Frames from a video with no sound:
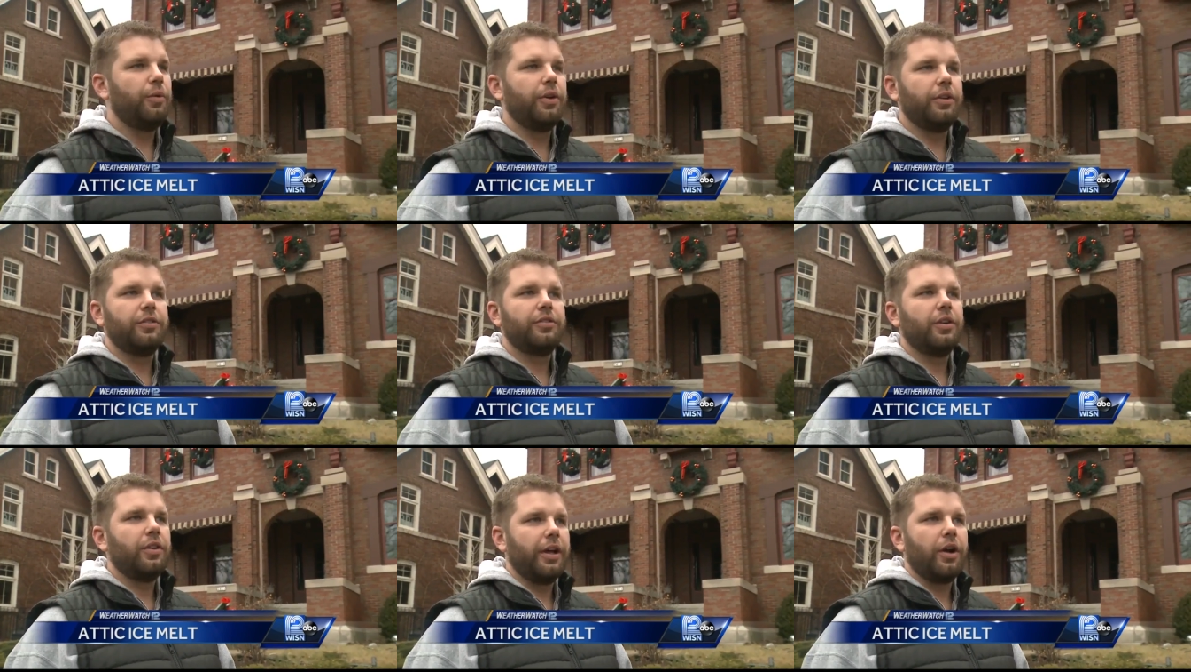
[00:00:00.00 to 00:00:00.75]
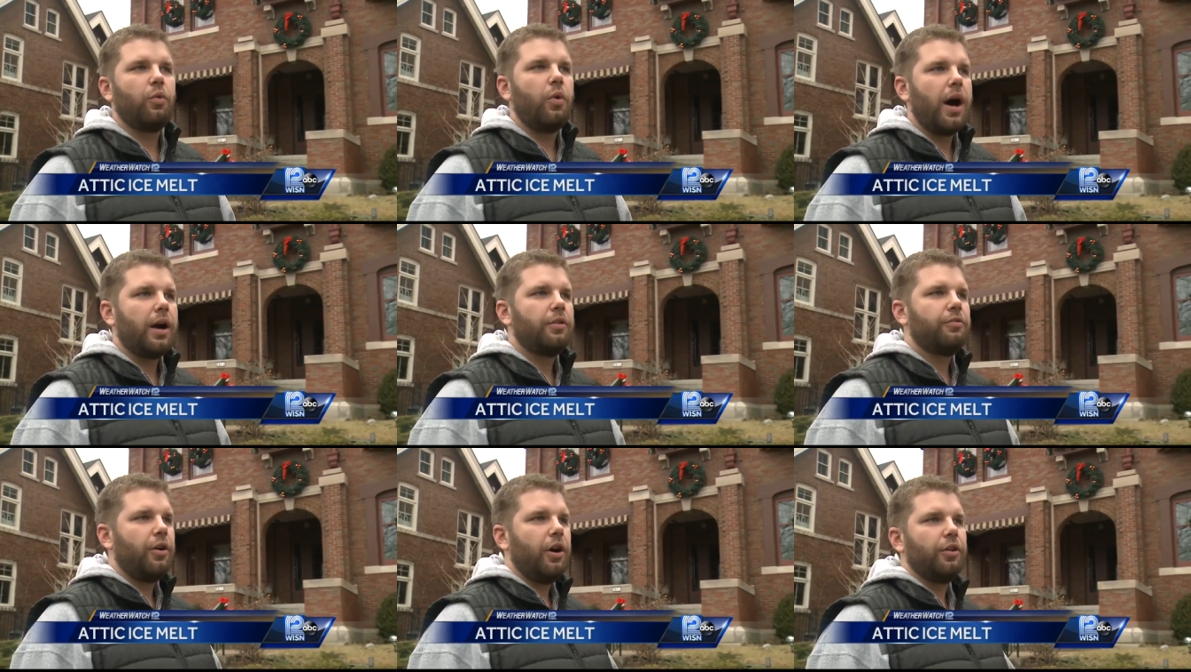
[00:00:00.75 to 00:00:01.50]
was like a
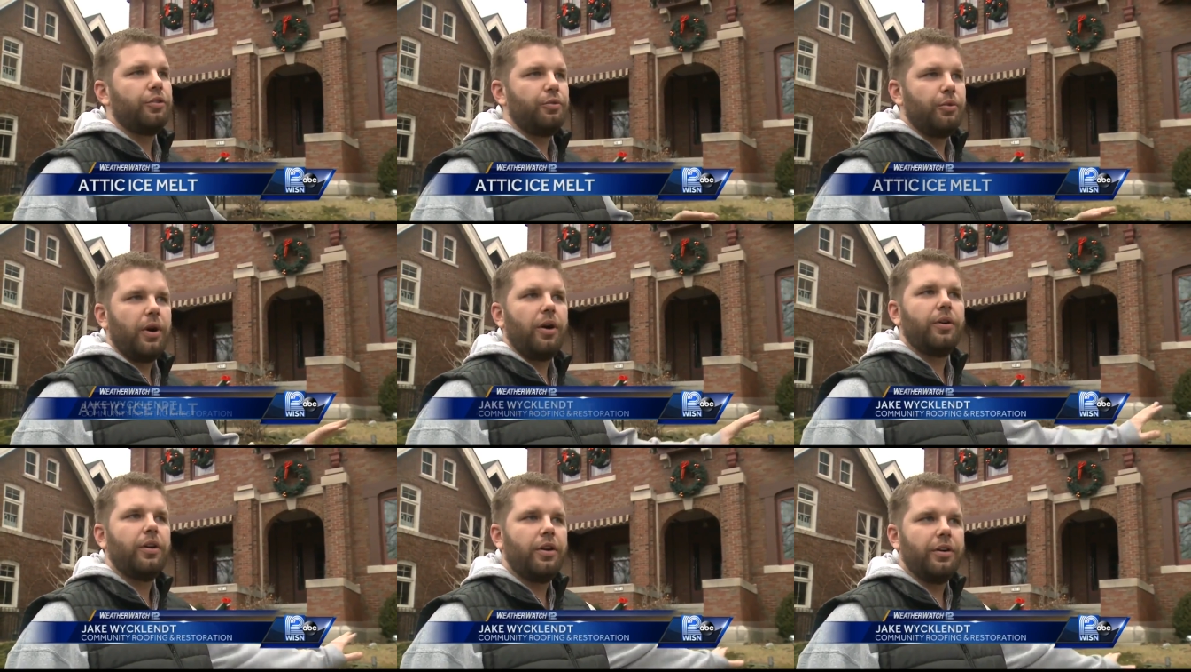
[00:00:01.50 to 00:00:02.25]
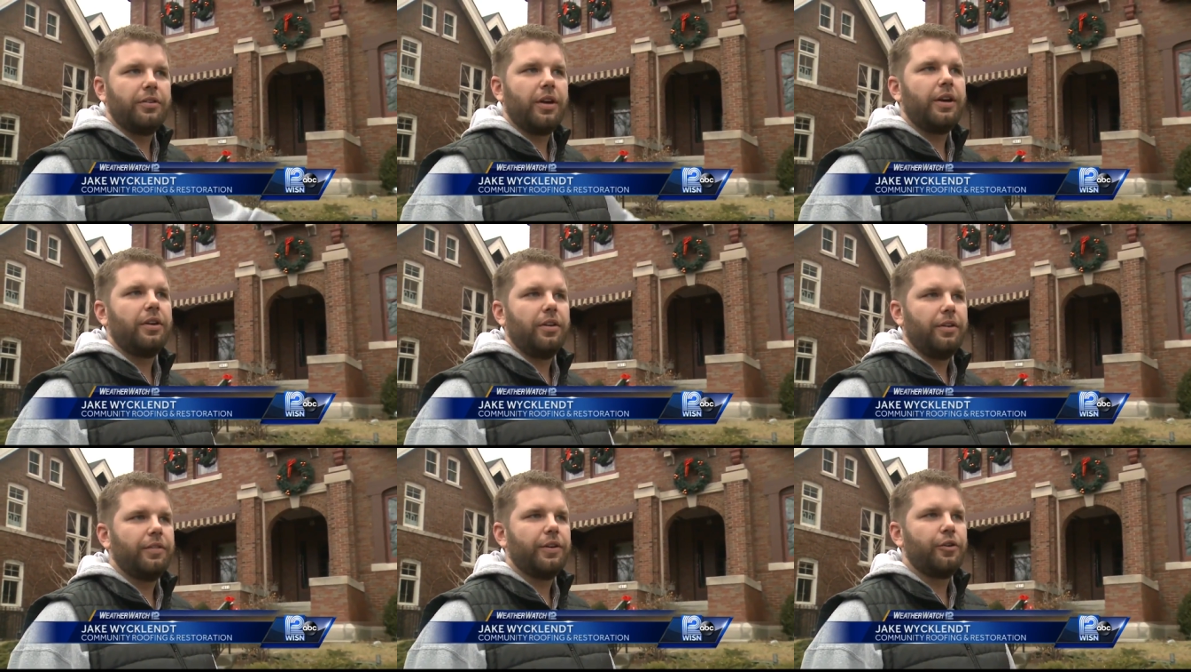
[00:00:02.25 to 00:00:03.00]
waterfall throughout her entire
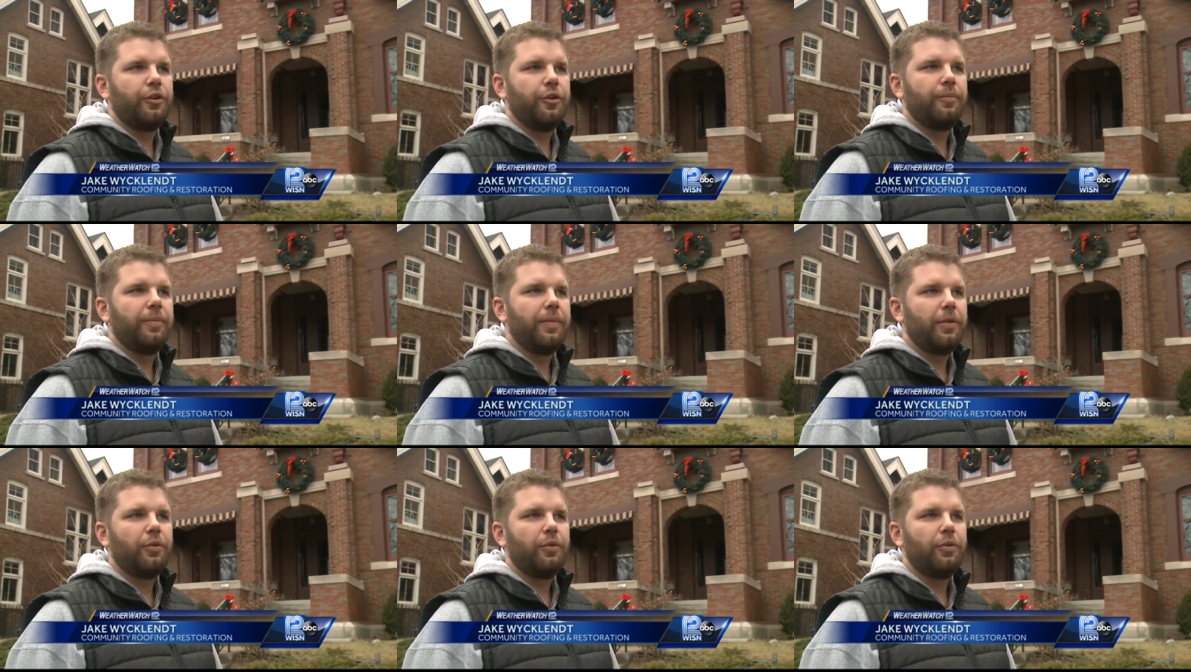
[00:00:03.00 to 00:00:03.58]
living room,